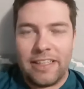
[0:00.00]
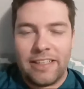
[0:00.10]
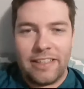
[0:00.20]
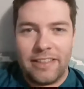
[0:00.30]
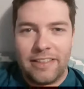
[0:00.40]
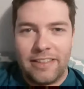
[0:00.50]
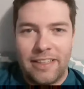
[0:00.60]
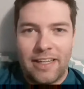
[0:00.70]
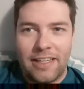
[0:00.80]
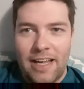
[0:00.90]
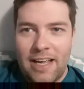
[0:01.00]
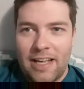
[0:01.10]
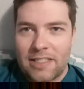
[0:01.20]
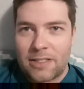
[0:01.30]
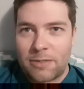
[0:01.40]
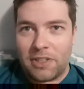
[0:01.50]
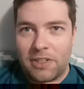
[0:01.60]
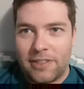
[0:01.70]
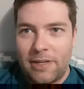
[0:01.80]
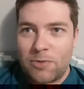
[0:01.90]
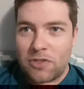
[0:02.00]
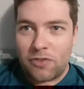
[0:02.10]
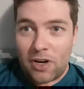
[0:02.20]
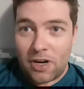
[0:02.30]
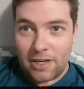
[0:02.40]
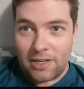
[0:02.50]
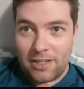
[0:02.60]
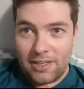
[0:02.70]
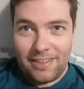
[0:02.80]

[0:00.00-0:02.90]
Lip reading: And yeah, it's been a good time so far.